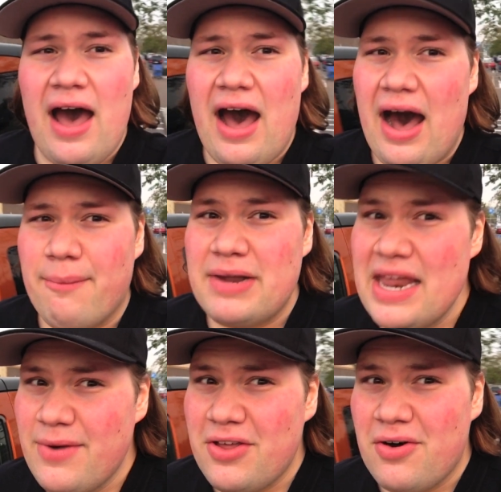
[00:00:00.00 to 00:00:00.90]
Um, but
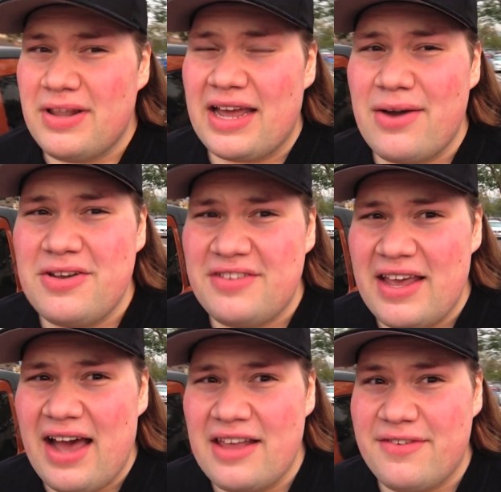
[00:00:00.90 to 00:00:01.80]
anyway, though, like I always
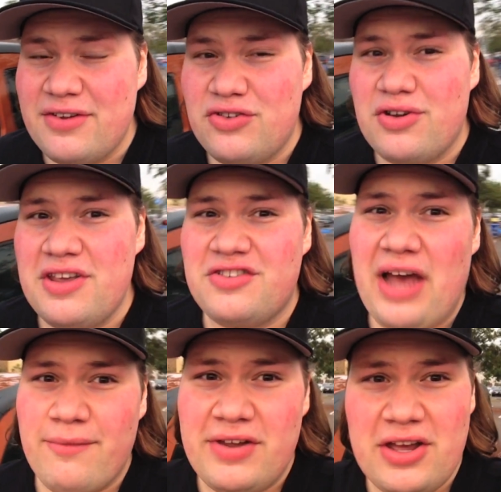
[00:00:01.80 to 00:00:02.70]
say, guys, if you enjoy these
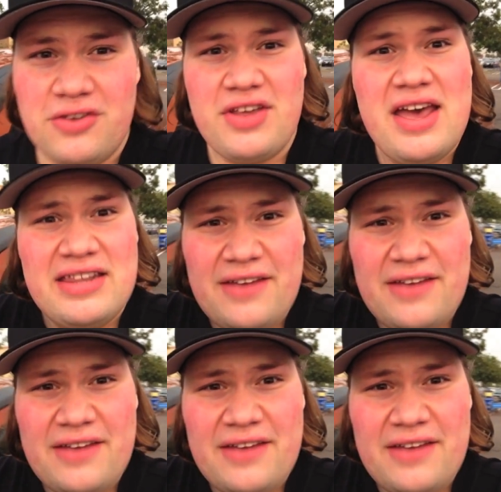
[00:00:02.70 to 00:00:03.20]
shopping videos,